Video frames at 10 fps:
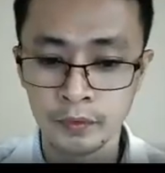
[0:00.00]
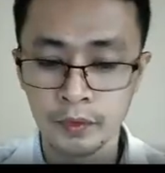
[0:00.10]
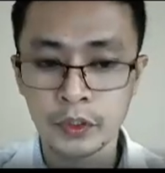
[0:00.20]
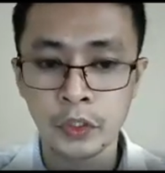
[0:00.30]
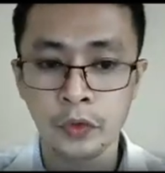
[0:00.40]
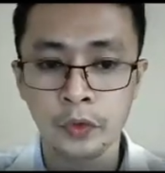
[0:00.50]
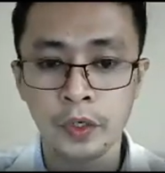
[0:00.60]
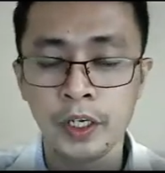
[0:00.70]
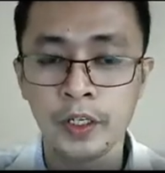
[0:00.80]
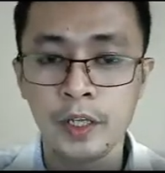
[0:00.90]
So
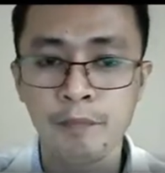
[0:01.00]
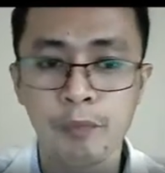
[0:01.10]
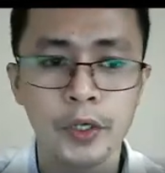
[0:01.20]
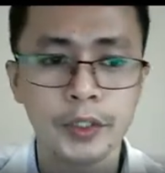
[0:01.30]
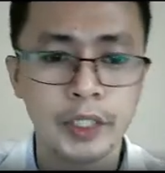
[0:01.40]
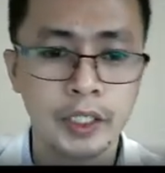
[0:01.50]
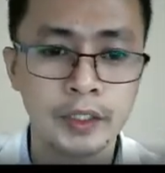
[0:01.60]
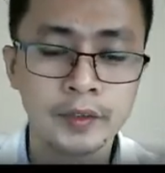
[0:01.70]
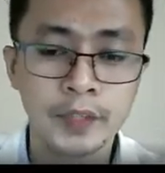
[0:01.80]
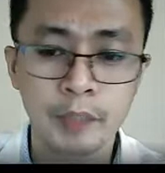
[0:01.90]
in importing,
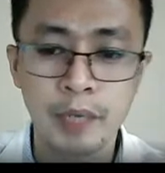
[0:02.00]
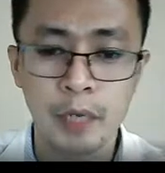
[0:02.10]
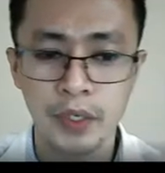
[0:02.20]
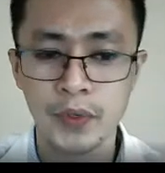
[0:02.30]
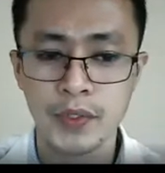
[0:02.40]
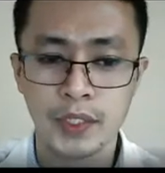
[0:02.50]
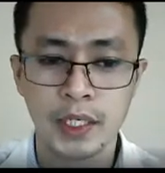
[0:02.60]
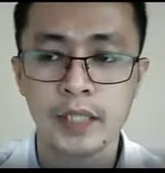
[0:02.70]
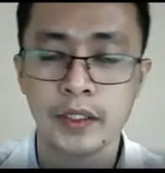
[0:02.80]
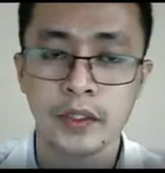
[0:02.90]
we use
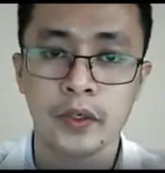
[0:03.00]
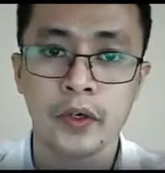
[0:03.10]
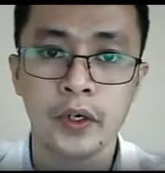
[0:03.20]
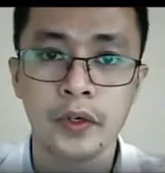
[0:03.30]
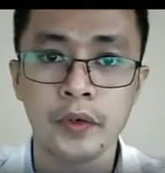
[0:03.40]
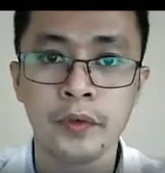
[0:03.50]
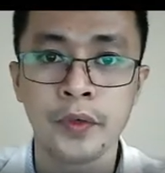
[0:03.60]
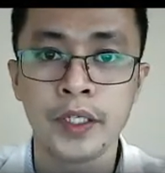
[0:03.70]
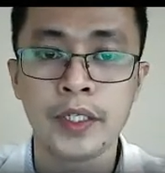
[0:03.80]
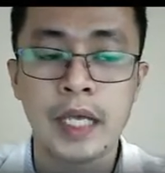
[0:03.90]
class your
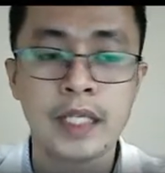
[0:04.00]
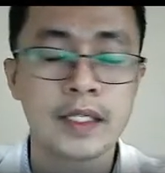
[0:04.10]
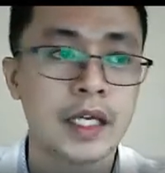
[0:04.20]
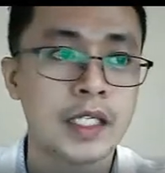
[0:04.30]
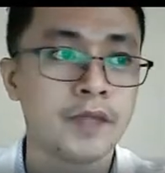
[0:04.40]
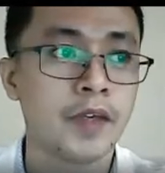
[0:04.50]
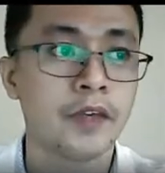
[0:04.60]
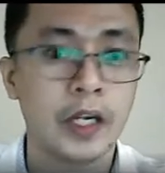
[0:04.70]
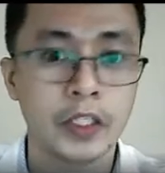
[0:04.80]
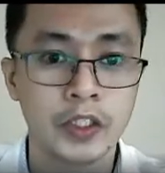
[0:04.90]
read.csv
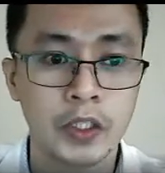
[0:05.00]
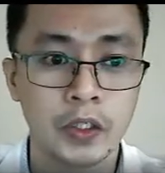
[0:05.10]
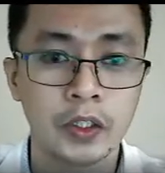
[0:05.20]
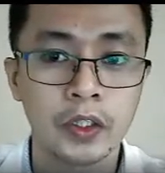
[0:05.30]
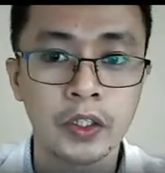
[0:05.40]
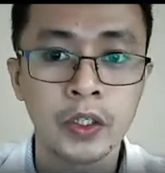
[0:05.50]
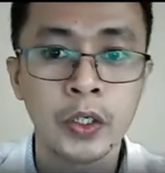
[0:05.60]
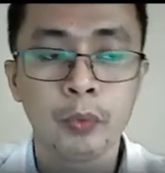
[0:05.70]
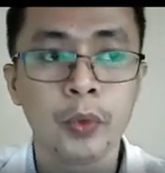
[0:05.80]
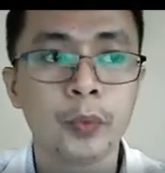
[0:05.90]
function.
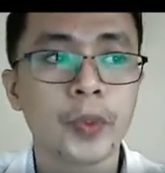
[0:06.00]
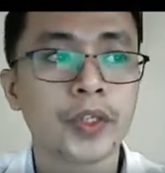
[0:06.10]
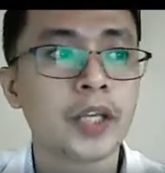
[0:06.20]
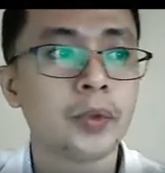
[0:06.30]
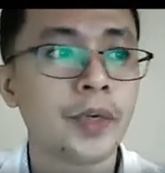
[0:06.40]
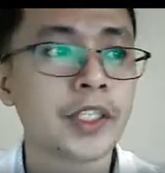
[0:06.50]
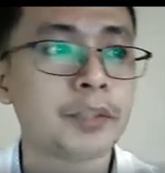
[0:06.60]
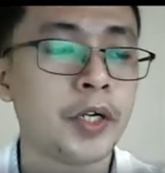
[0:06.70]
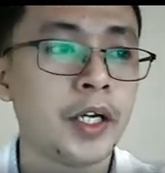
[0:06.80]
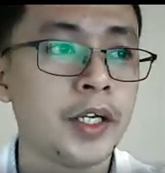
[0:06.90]
When we try to
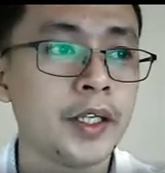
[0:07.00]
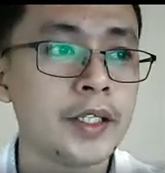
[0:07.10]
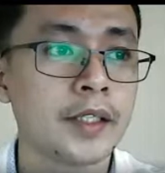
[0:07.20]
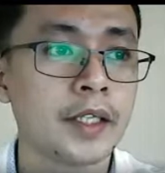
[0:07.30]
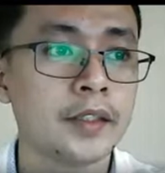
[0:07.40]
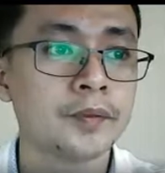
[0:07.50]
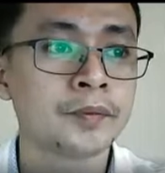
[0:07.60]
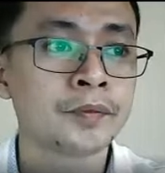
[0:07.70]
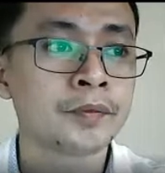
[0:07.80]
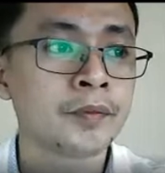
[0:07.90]
export a data set,
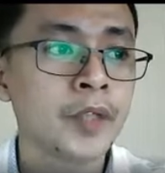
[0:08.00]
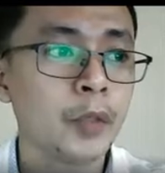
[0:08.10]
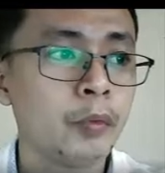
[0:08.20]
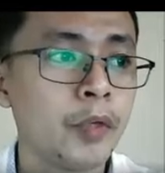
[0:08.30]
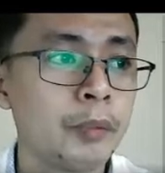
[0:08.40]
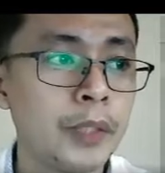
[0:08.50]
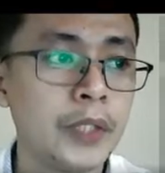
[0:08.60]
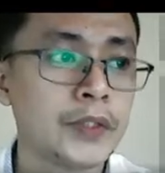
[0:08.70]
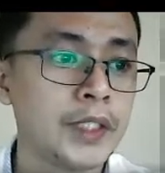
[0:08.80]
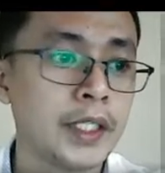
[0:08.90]
we will be
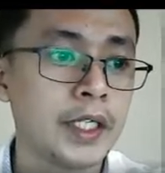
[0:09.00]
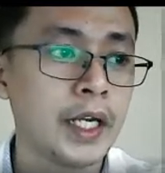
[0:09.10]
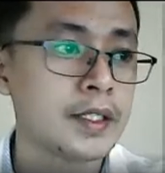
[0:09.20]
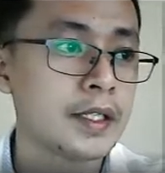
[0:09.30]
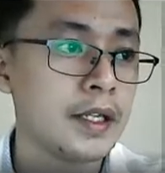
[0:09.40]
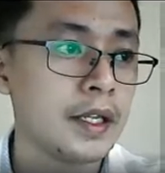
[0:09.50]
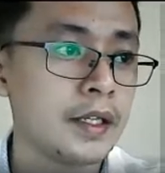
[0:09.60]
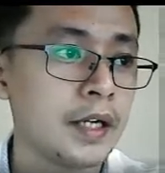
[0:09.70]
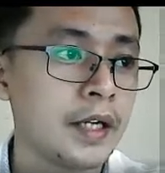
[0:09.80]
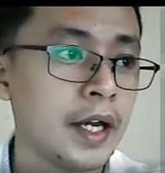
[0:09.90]
using class
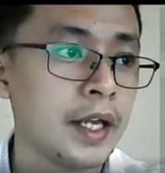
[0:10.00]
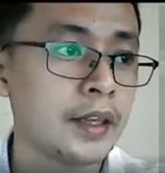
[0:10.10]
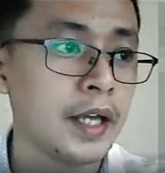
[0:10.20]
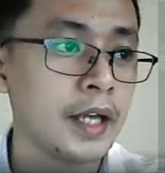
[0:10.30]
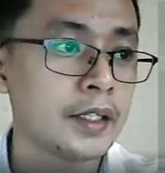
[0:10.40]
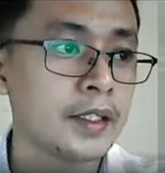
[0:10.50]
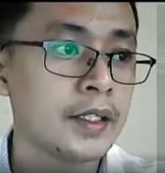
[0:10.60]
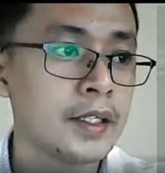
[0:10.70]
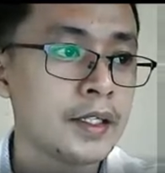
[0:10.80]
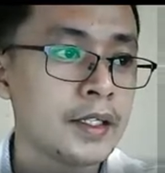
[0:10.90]
the
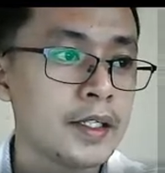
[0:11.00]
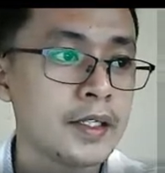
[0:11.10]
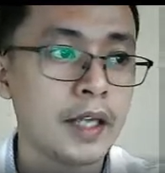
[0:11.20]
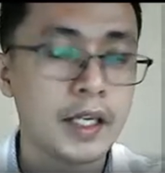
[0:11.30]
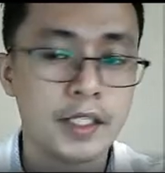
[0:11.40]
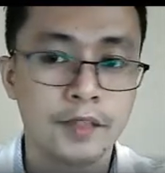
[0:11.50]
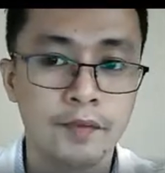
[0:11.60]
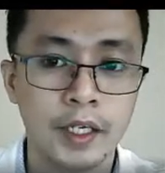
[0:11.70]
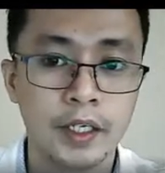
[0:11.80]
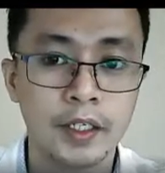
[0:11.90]
write.csv.